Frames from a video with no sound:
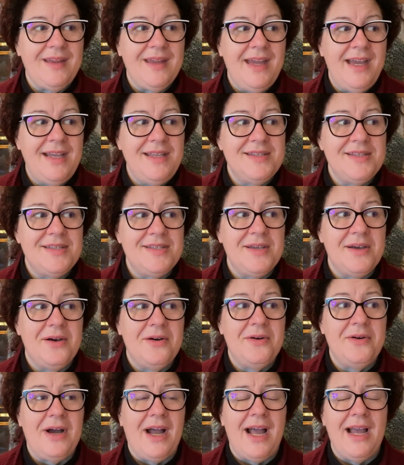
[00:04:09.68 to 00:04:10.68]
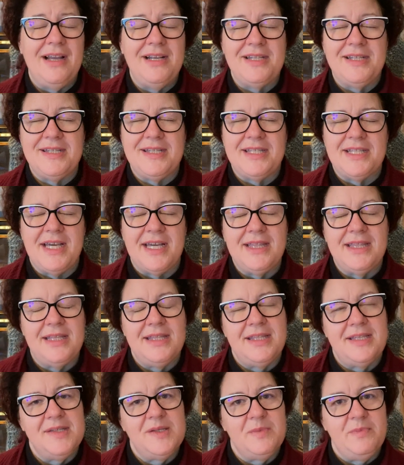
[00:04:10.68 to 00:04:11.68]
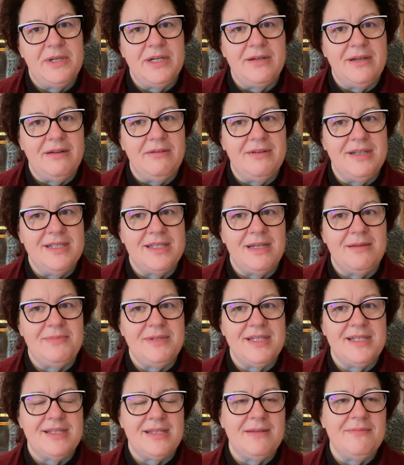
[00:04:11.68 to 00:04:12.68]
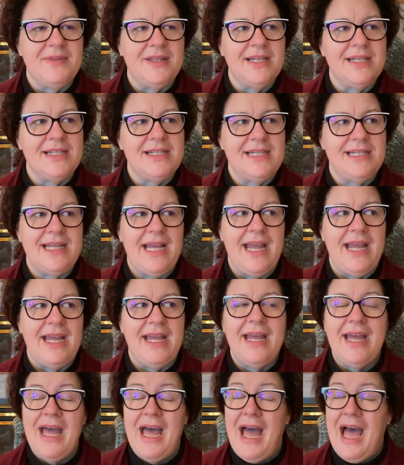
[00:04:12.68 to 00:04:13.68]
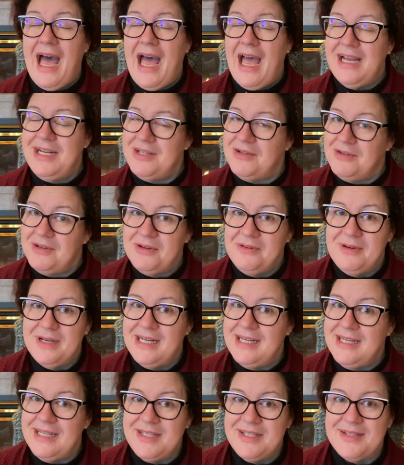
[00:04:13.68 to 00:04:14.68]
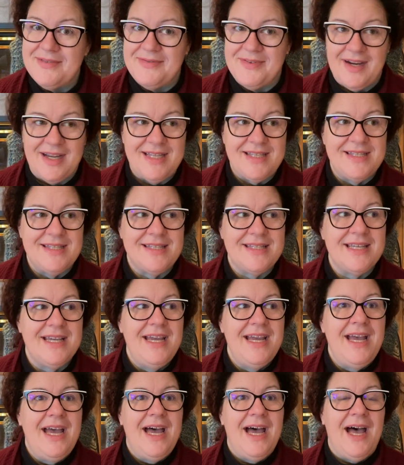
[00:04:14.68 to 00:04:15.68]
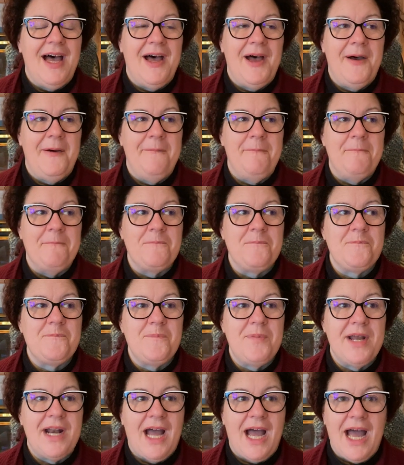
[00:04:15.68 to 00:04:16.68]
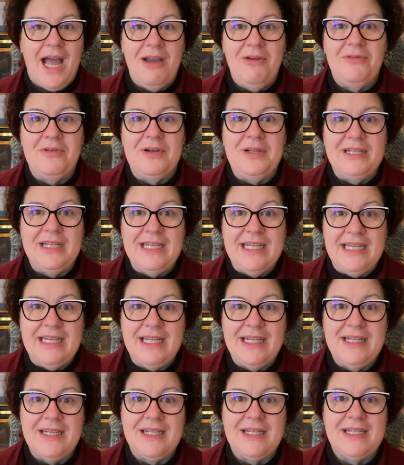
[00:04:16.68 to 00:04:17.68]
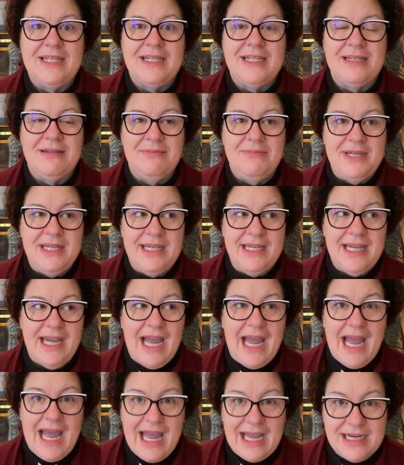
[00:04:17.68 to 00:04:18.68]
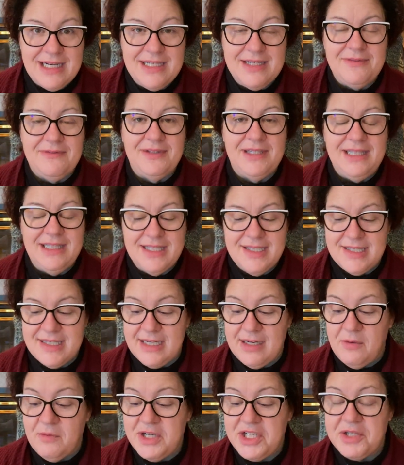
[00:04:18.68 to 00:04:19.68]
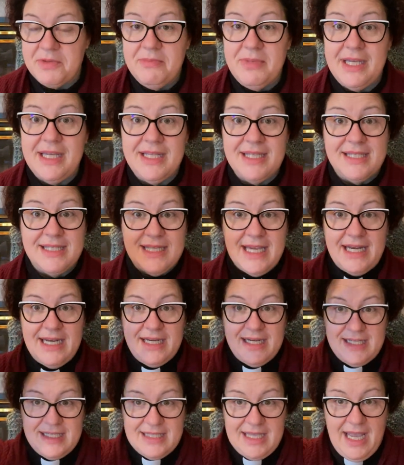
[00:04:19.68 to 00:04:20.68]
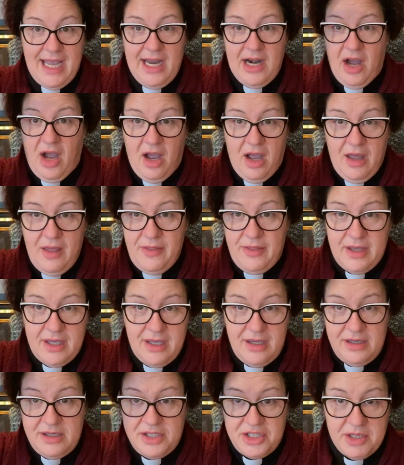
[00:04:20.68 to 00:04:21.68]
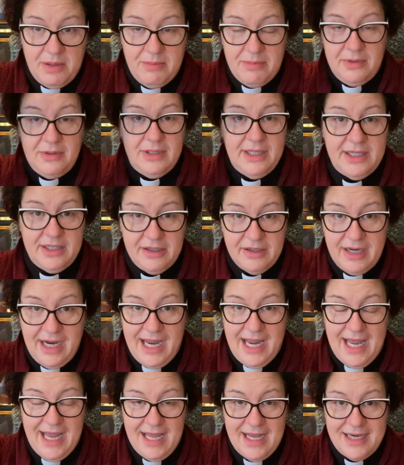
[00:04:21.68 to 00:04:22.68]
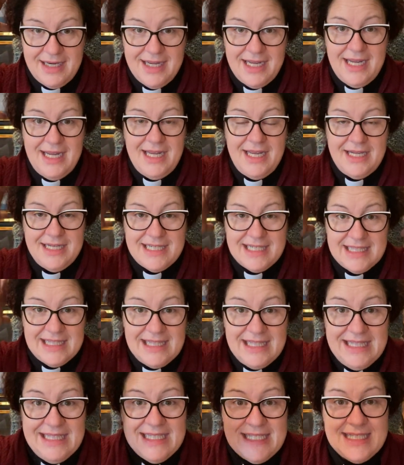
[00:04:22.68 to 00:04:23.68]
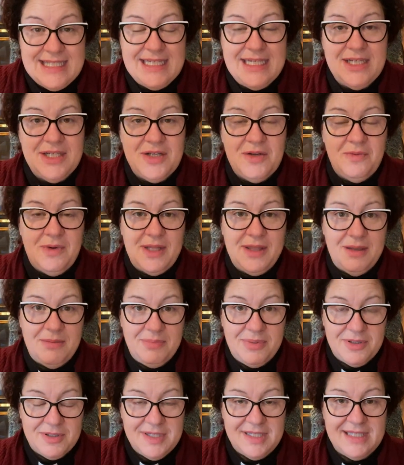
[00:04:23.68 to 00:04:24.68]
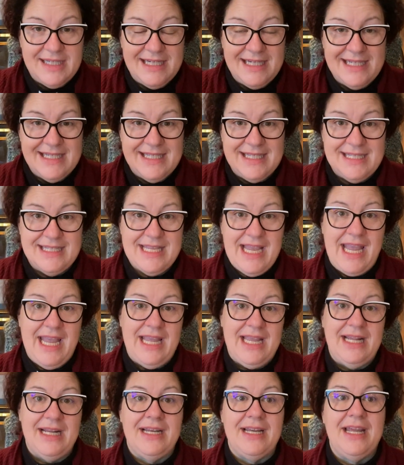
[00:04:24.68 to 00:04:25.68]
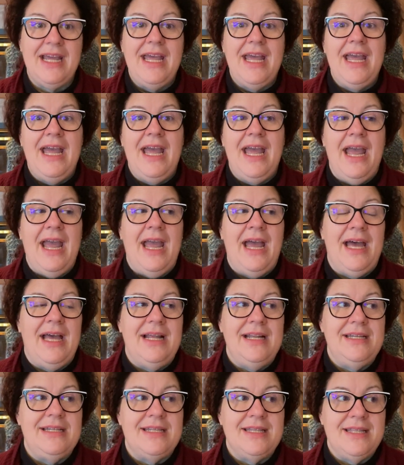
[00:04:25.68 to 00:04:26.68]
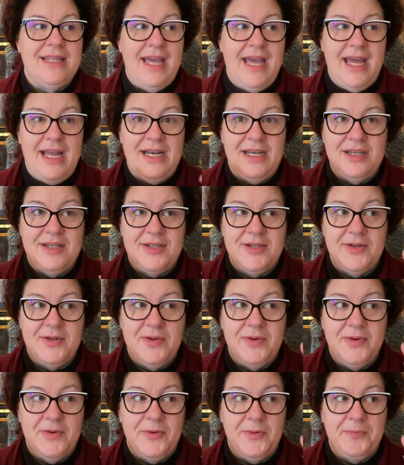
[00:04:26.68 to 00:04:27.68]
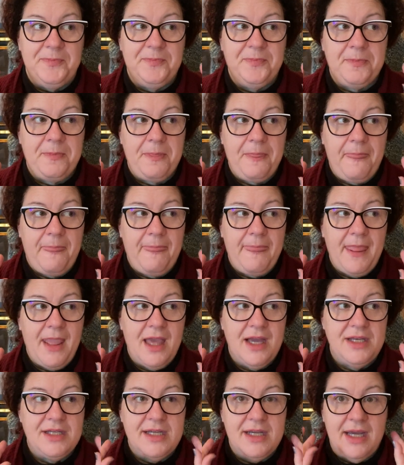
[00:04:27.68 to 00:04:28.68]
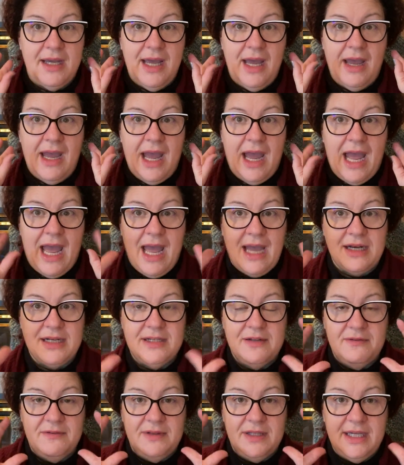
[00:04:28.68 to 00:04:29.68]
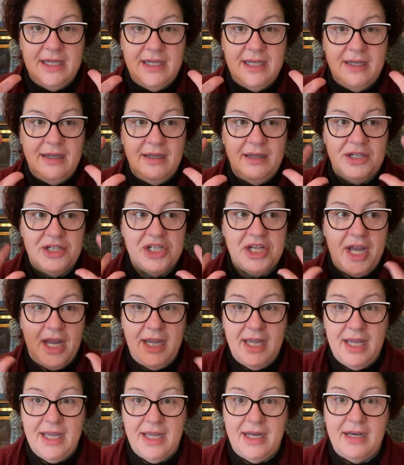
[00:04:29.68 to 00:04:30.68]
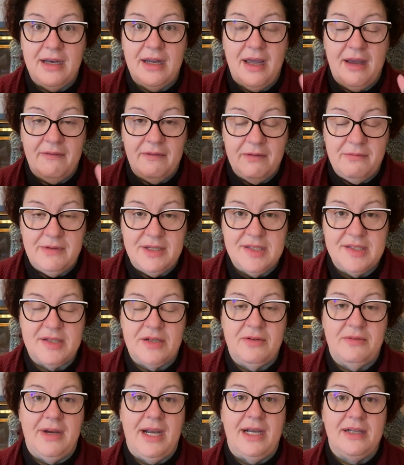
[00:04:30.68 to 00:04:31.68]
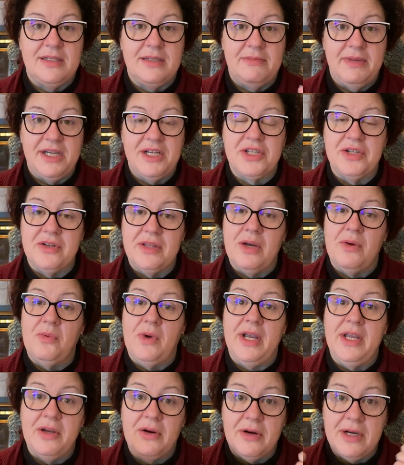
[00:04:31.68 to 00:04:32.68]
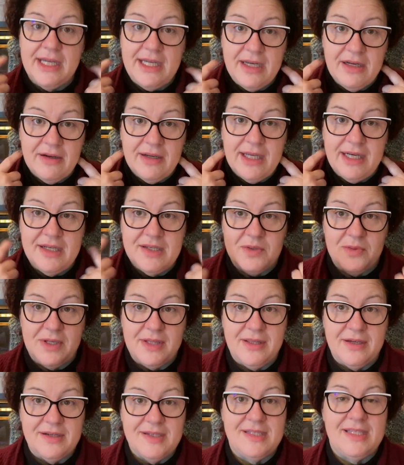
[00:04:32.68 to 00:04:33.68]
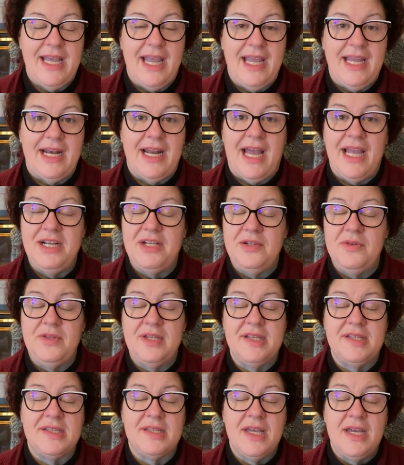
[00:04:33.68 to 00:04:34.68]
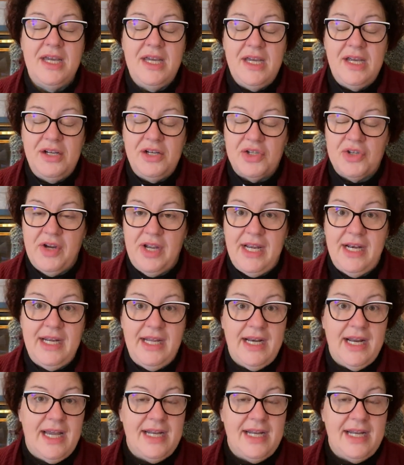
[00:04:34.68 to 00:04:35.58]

And so I just thought that the Spirit was up to something today. I don't know what it is, friends, but I will need to be actively listening, which means setting aside all the jumble in your head to listen to what the person is saying and then to actively check in every once in a while to make sure that what you're hearing is what they're saying. I do this training.